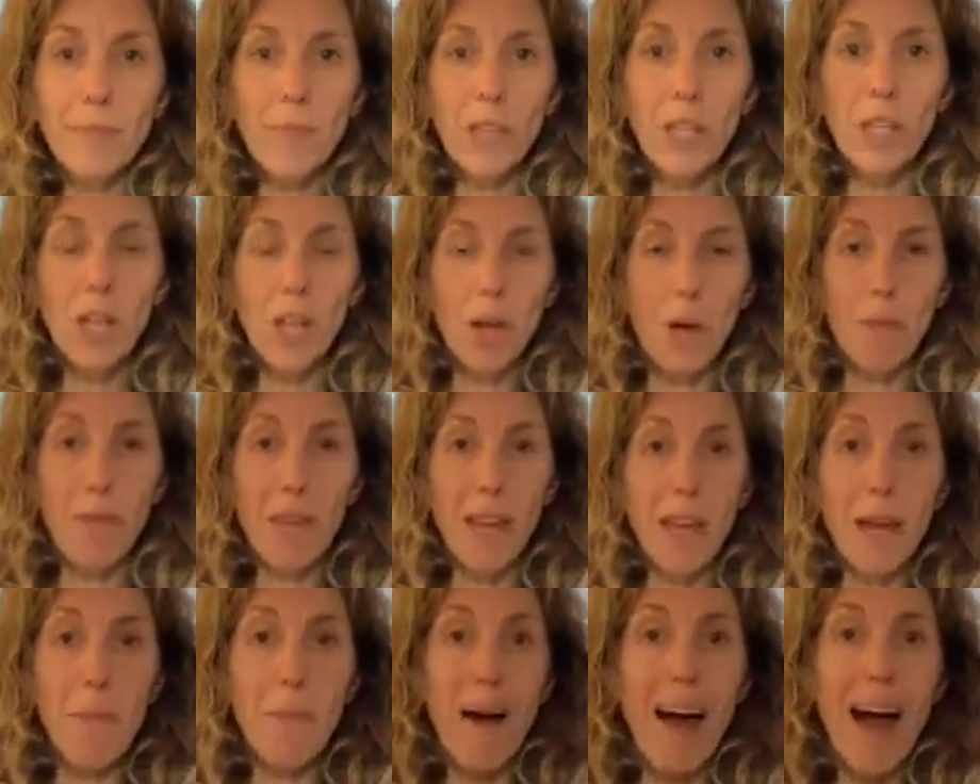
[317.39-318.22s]
you know,
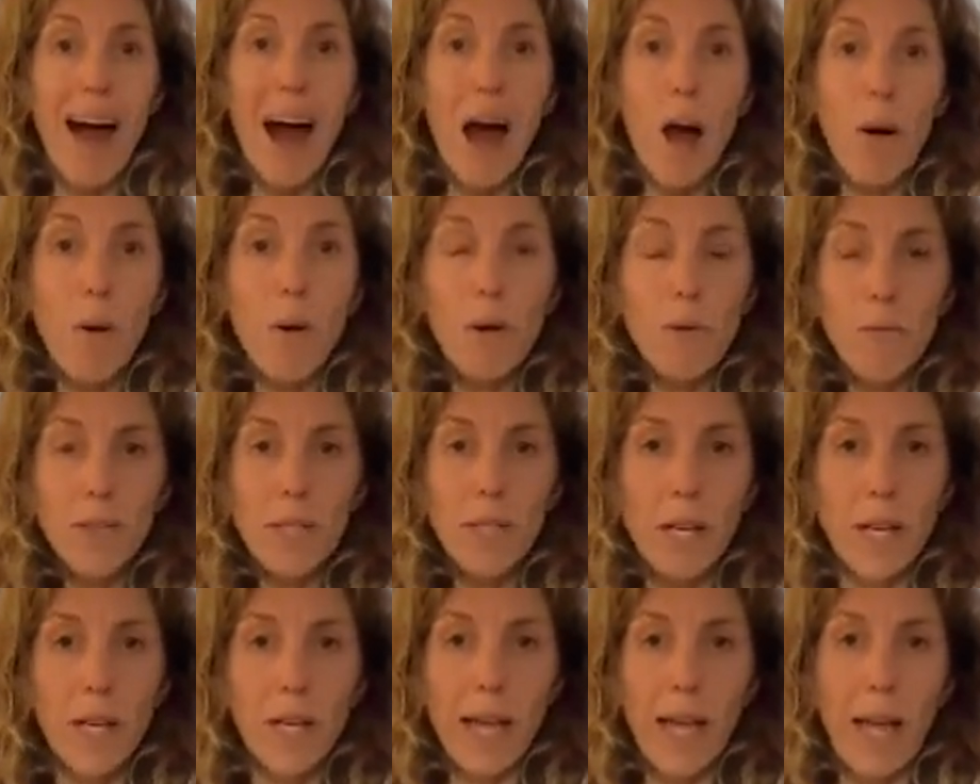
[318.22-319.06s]
think about how I was
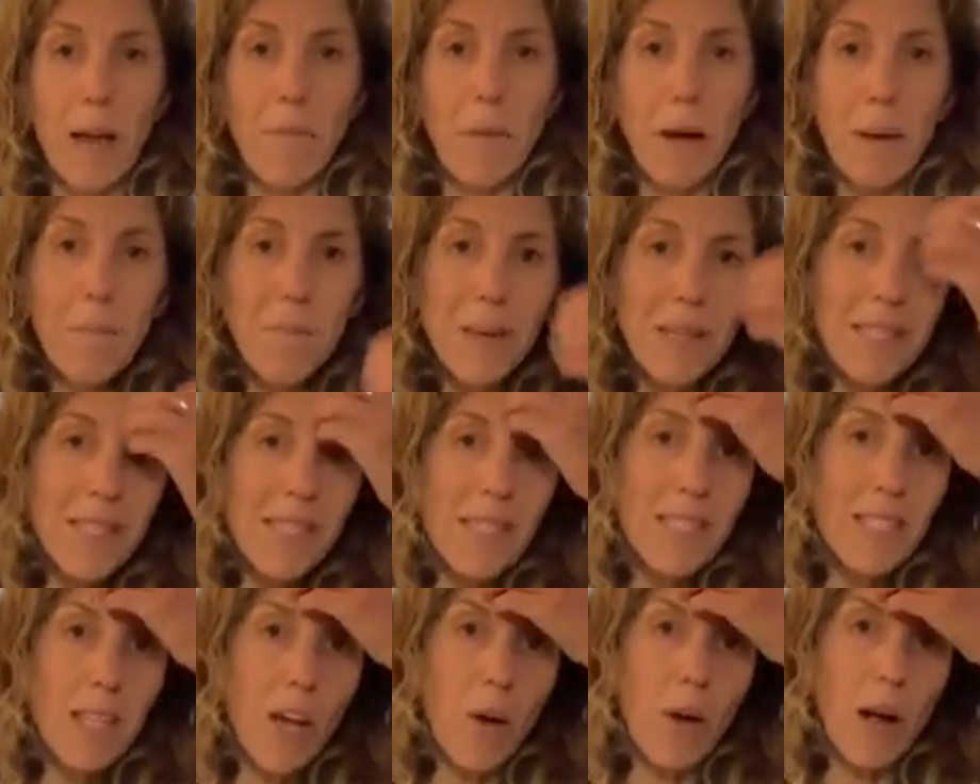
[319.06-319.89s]
going to get my
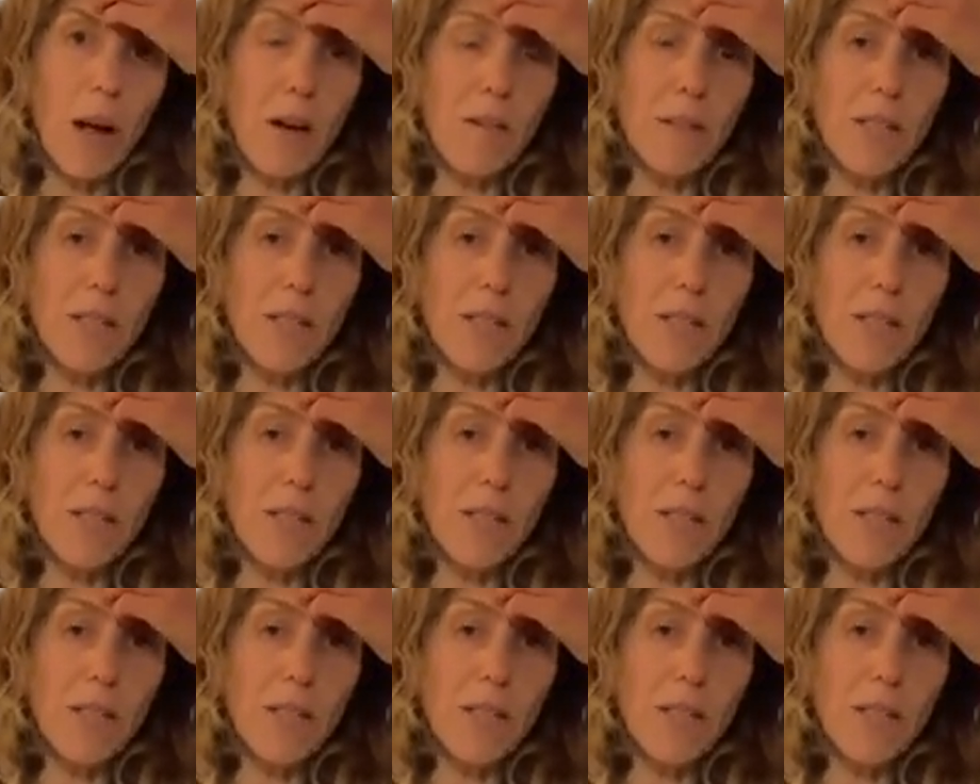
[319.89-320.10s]
business going.